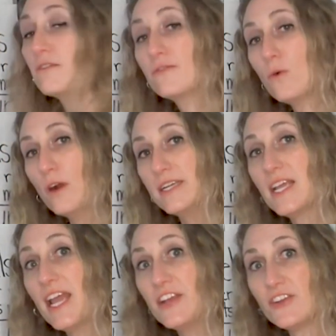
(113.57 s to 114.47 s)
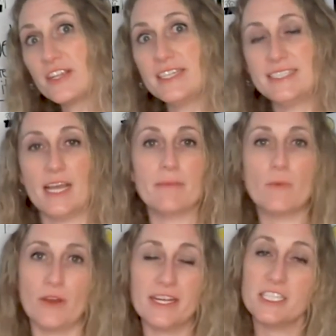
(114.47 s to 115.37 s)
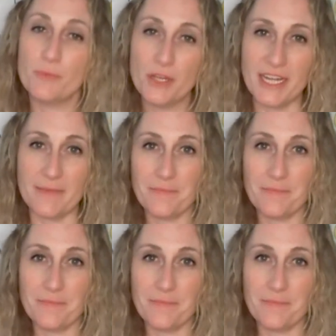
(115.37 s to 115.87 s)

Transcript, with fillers: fort, and you're going to tell me where I should put it.